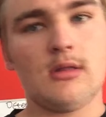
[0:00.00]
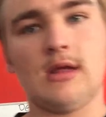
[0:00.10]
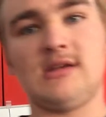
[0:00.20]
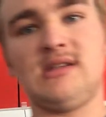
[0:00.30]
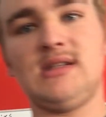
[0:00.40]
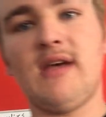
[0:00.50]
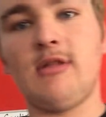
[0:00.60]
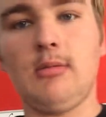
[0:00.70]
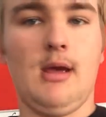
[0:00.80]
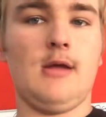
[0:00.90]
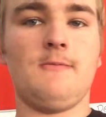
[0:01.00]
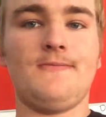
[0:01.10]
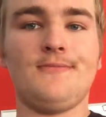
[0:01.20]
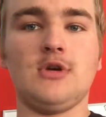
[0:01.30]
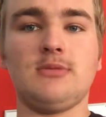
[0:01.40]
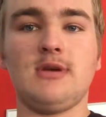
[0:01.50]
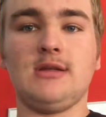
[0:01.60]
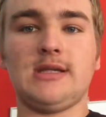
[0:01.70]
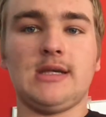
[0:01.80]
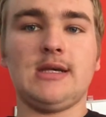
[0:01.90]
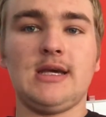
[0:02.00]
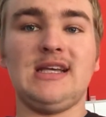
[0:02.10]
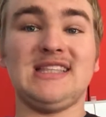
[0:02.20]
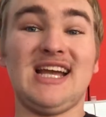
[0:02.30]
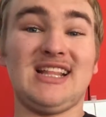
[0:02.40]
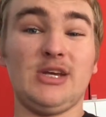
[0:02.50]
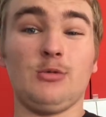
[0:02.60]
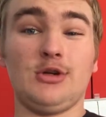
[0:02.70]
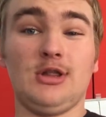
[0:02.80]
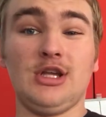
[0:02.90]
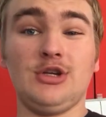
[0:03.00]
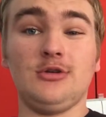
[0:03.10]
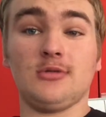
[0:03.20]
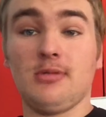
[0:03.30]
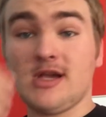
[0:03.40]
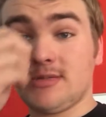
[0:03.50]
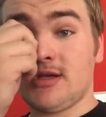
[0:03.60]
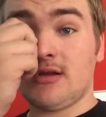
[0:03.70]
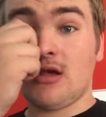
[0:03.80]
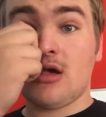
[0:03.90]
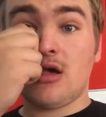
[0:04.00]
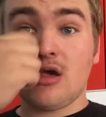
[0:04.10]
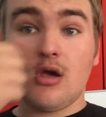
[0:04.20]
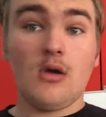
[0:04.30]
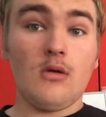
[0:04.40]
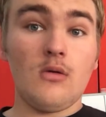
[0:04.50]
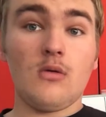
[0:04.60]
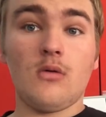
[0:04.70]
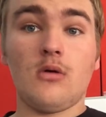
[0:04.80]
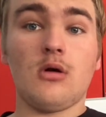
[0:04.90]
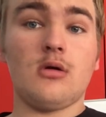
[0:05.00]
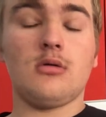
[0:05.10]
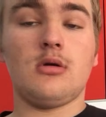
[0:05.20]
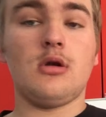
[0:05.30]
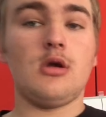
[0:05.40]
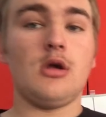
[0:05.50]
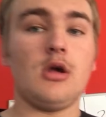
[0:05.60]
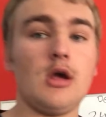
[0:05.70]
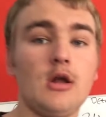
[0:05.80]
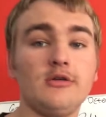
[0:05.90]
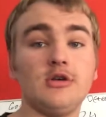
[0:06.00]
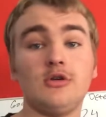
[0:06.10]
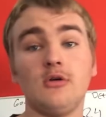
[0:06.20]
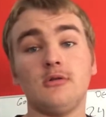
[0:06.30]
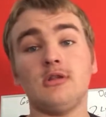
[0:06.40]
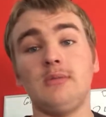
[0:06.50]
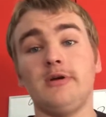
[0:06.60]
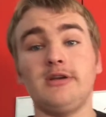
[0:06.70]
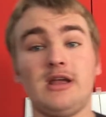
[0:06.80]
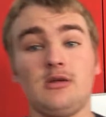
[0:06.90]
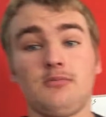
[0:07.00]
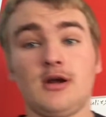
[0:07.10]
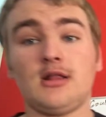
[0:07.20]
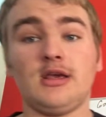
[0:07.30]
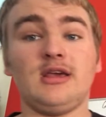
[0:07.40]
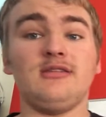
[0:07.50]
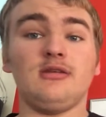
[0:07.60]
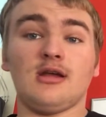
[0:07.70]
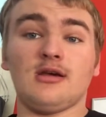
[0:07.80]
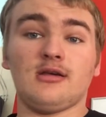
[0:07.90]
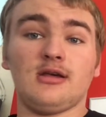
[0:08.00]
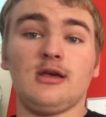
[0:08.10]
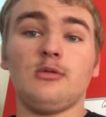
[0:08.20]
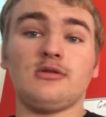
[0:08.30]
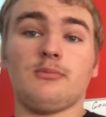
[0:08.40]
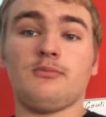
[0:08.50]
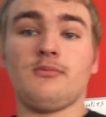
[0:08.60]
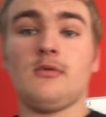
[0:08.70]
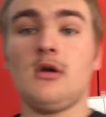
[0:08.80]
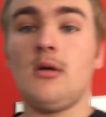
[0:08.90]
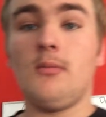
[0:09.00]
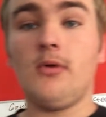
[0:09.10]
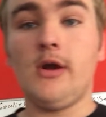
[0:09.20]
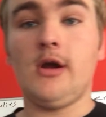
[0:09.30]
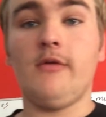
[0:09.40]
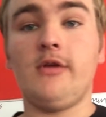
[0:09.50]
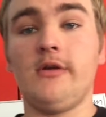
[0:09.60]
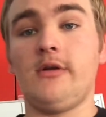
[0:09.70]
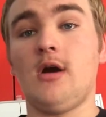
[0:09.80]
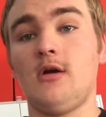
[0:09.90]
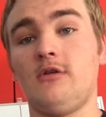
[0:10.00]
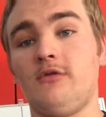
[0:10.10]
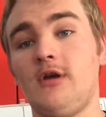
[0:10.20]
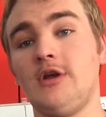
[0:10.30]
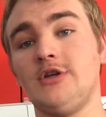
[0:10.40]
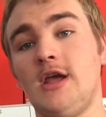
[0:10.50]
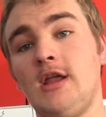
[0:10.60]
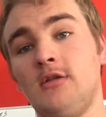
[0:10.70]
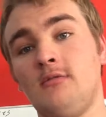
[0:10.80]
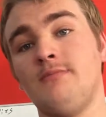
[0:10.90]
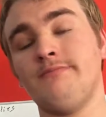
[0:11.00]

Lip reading: that's seventh man, which means he's likely Ledoux's replacement. And also don't sleep on Daniel Brickley. He was a pretty coveted college free agent, and